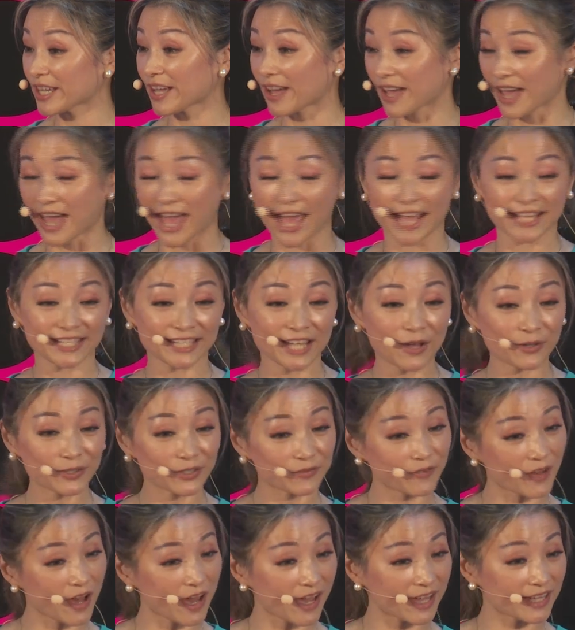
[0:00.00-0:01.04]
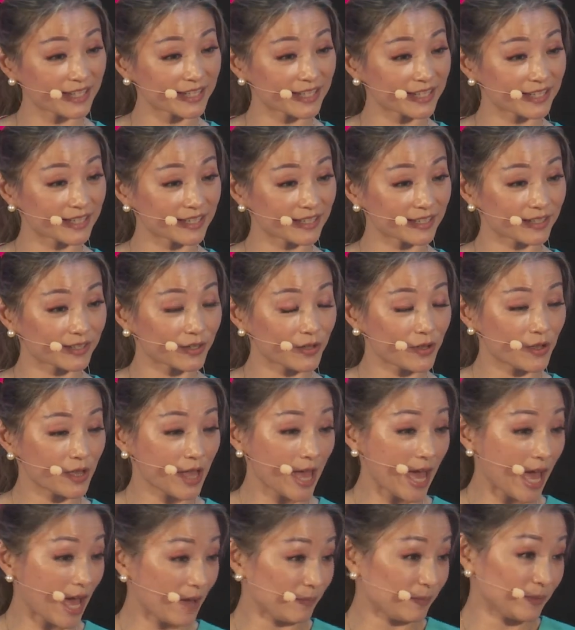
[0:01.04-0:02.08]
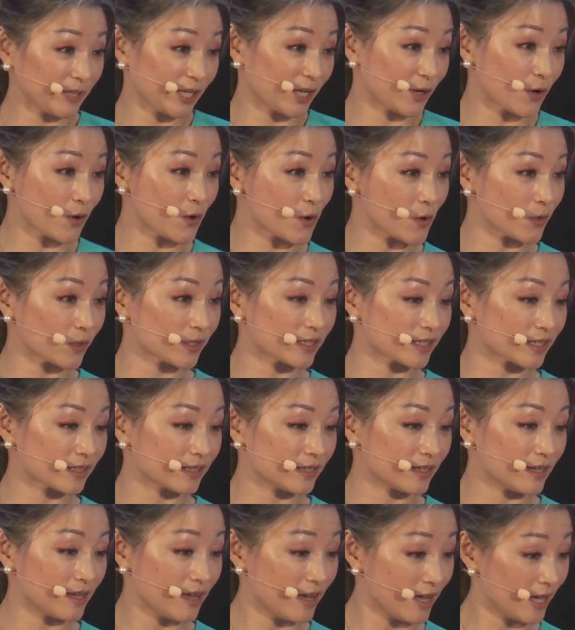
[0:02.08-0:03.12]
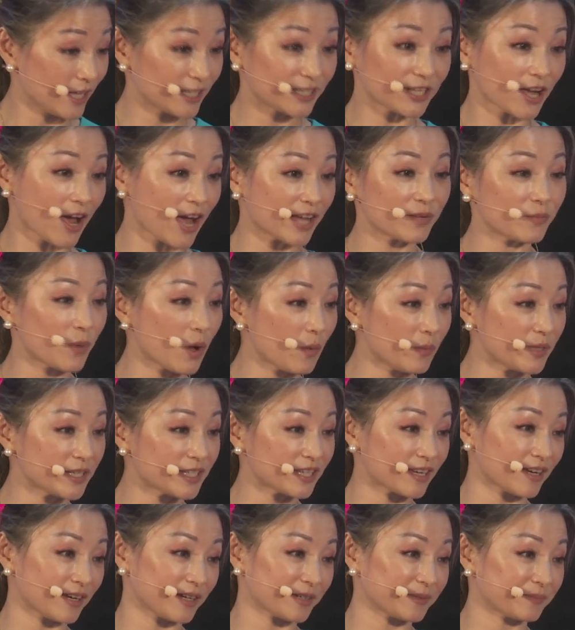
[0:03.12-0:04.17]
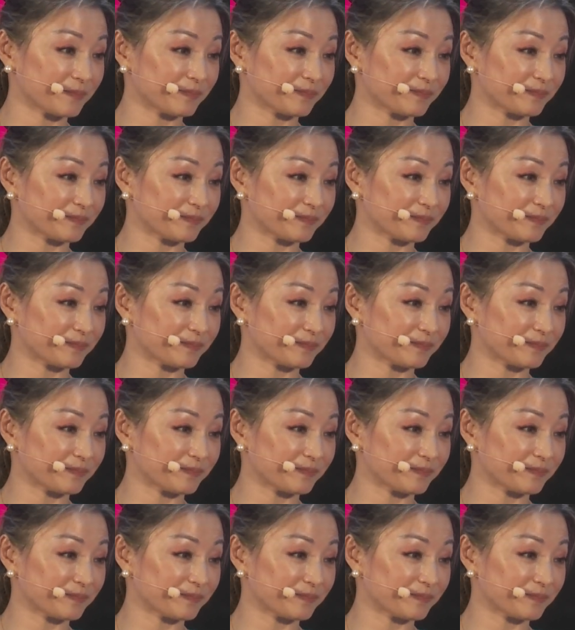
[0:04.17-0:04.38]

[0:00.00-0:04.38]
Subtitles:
a handheld device, aptly called a dynamometer.